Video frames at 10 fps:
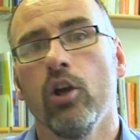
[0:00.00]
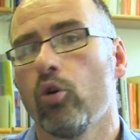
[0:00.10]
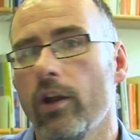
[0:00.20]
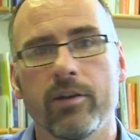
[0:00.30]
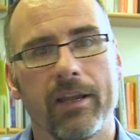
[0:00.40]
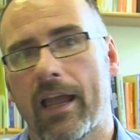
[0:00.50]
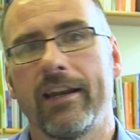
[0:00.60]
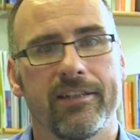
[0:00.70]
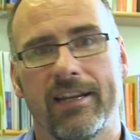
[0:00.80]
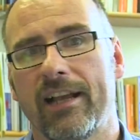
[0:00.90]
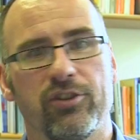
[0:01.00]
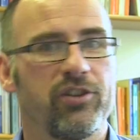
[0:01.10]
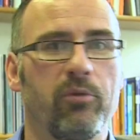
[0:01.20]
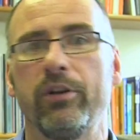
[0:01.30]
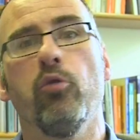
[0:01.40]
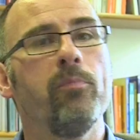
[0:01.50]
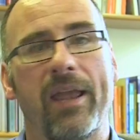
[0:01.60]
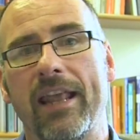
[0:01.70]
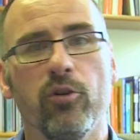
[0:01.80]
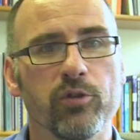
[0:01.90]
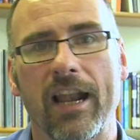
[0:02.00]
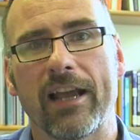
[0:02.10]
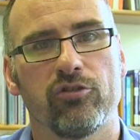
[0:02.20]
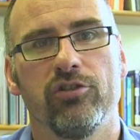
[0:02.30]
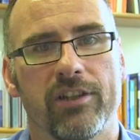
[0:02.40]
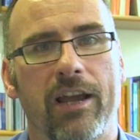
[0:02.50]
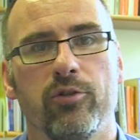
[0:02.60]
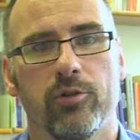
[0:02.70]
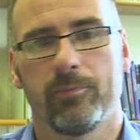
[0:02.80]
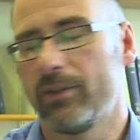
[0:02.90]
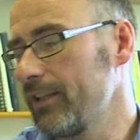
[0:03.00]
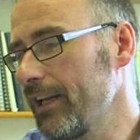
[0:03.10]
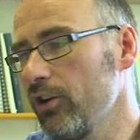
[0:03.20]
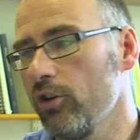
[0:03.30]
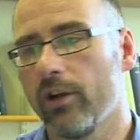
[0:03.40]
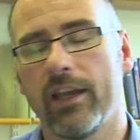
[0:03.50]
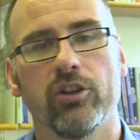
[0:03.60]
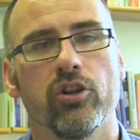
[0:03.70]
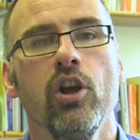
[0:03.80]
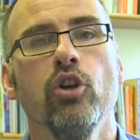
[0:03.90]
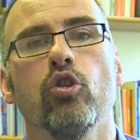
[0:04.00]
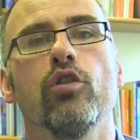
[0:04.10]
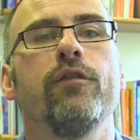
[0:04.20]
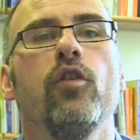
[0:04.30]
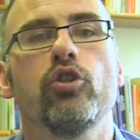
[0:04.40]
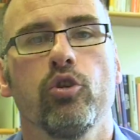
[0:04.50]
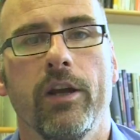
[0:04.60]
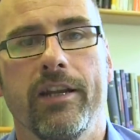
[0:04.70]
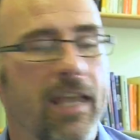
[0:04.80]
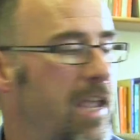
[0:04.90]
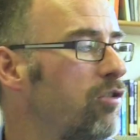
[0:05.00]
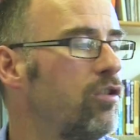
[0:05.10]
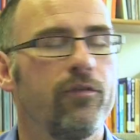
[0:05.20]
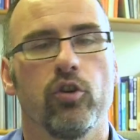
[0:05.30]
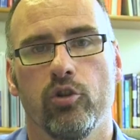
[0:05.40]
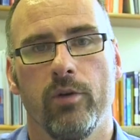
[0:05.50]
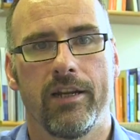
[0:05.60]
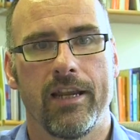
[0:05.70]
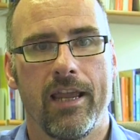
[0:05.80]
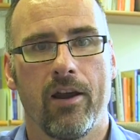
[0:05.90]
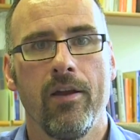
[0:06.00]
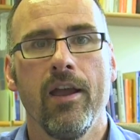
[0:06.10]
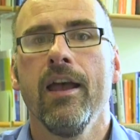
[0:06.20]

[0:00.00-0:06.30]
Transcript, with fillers: Quantum mechanics tells us that we don't pin those electrons down to a particular location, so they're fluctuating here and they're fluctuating here.